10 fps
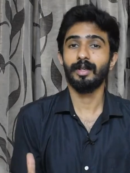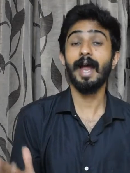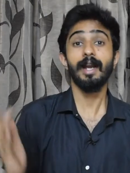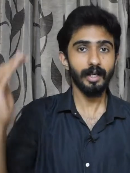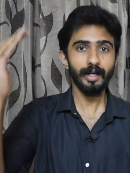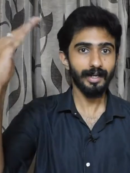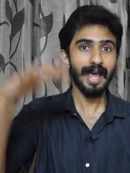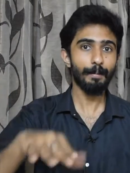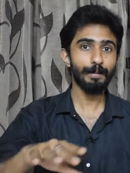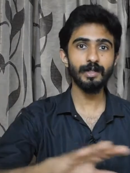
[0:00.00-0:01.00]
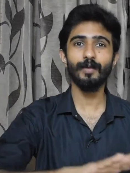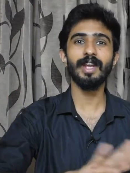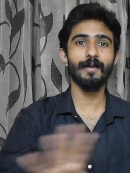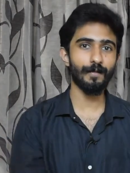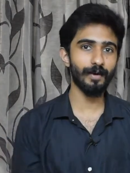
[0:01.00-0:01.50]
and it happens
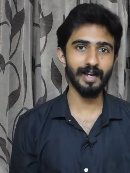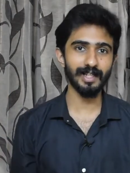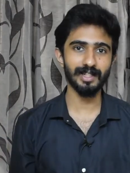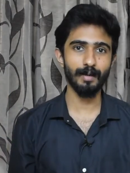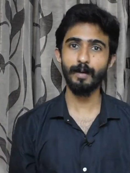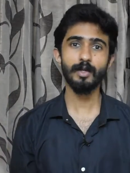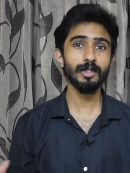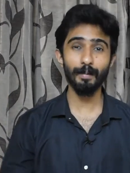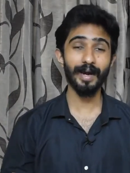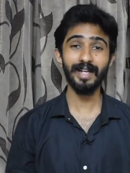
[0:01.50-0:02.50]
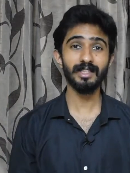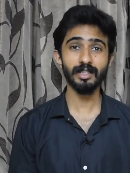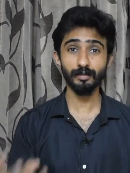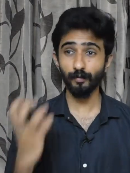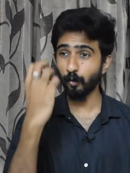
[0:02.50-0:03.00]
very effortlessly because your mind
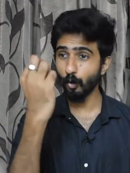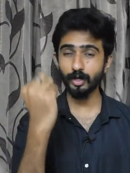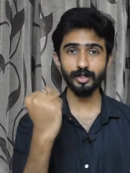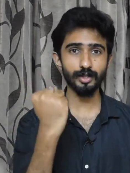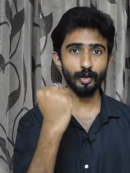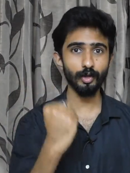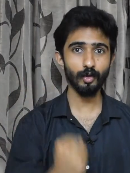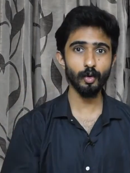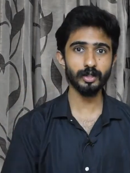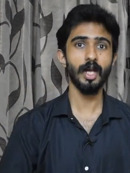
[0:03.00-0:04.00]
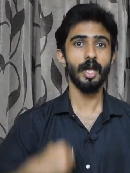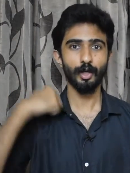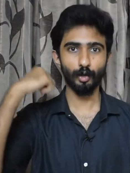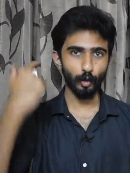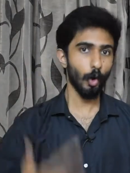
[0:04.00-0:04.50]
just focuses on your goals.
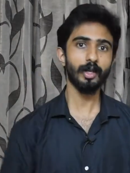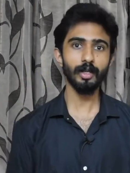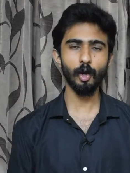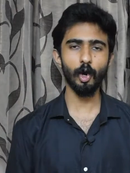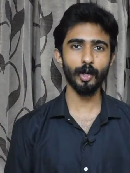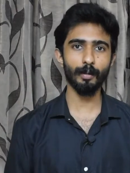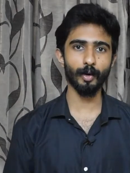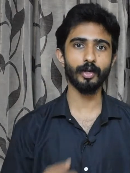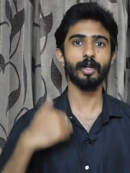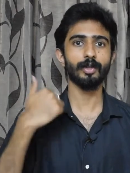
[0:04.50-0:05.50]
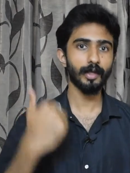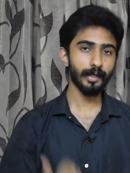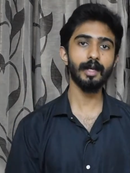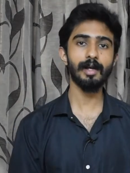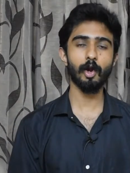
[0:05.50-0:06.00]
You're talking a lot about it. You're
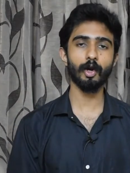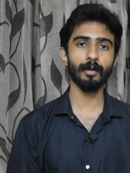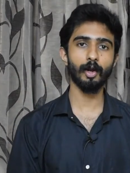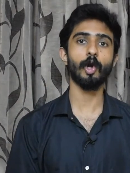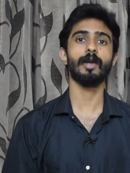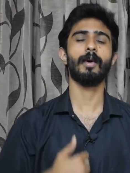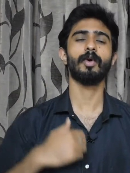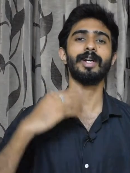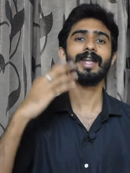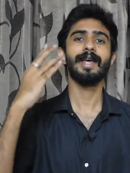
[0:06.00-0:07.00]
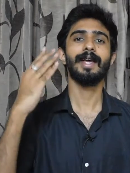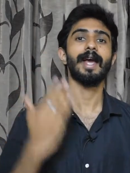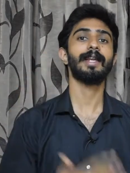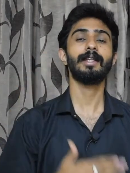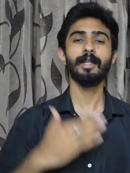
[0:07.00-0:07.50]
thinking a lot, a lot about it.
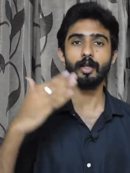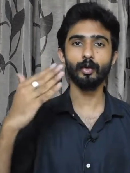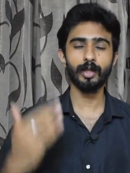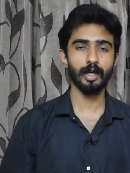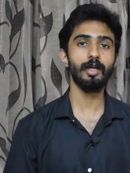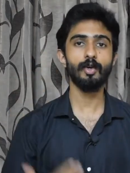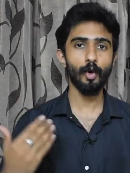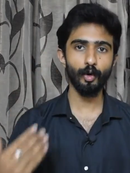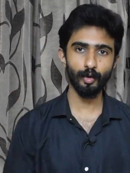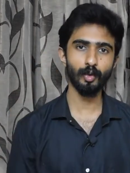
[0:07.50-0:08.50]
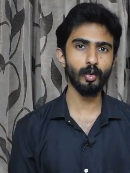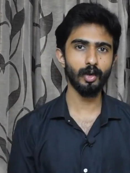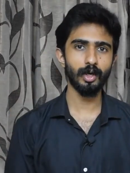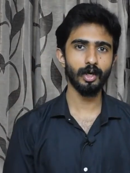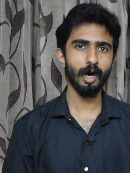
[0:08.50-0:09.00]
Anything you think or
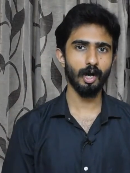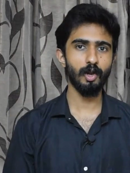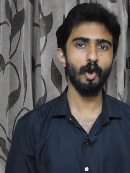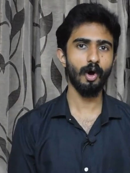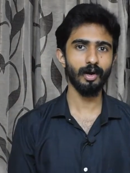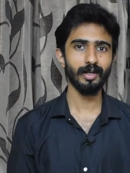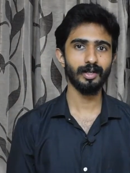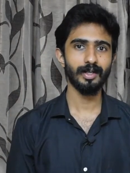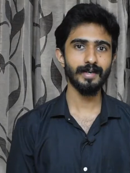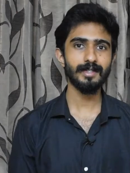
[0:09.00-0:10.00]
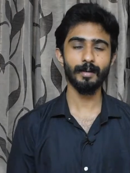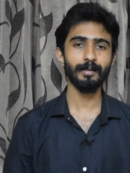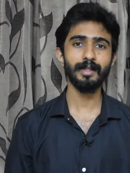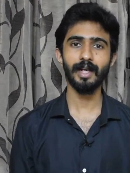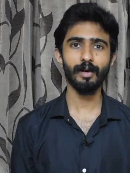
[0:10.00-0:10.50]
do a lot is
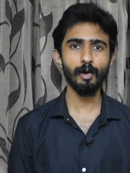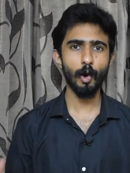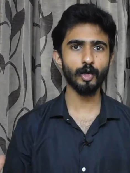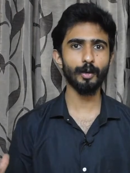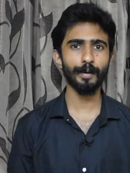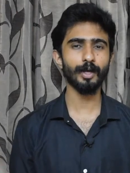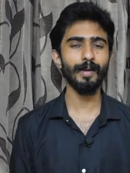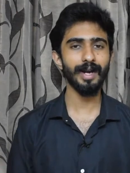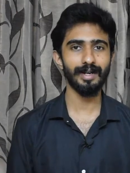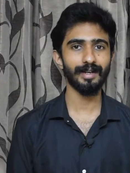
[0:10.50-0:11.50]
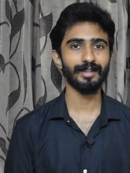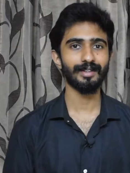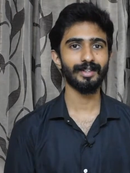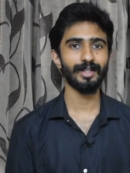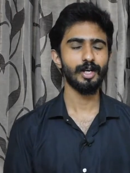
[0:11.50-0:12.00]
something that will occupy your mind.
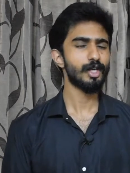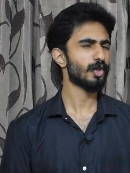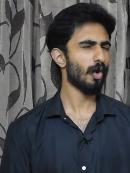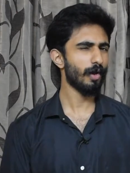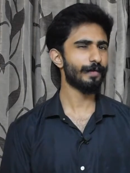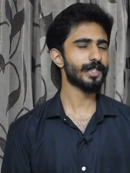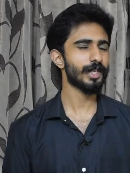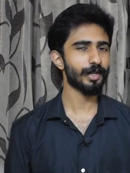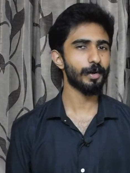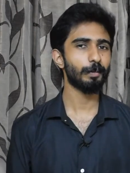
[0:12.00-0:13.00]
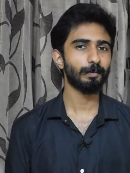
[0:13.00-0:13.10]
So all of a sudden,